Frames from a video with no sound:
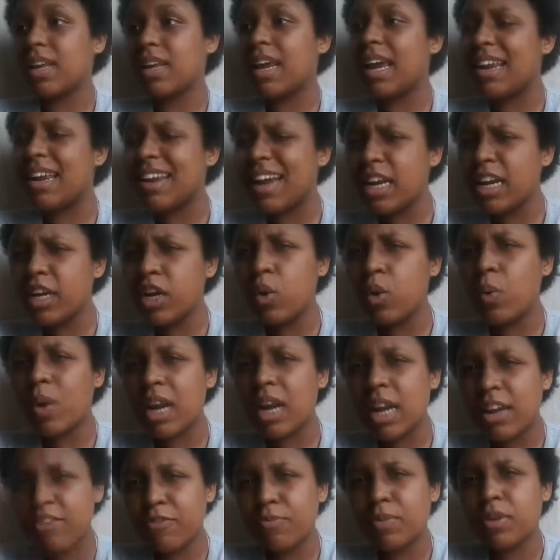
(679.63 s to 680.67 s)
And I know what I
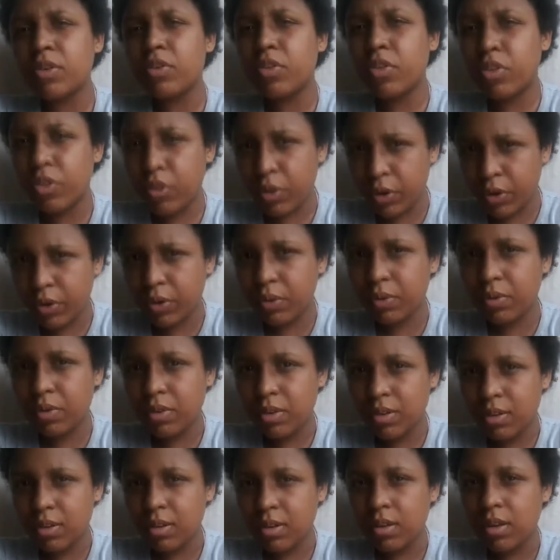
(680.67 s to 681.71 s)
have been through
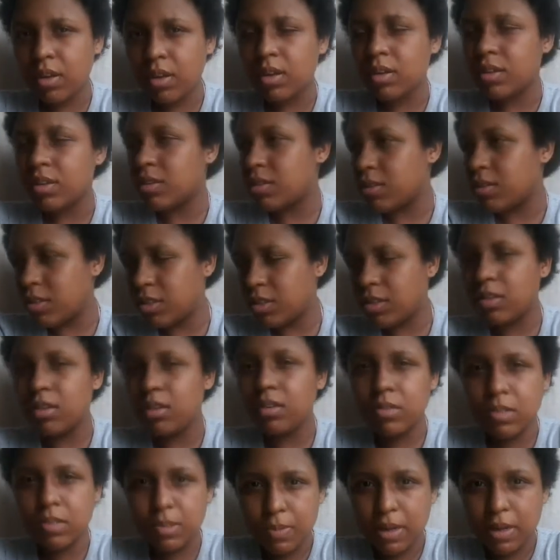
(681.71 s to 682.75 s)
to
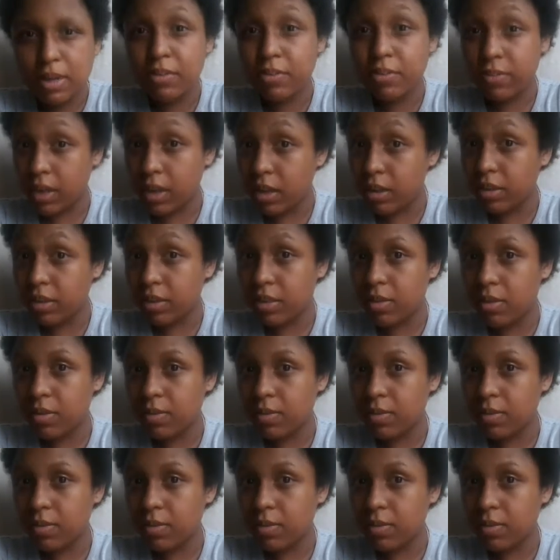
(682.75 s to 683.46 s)
lose my faith.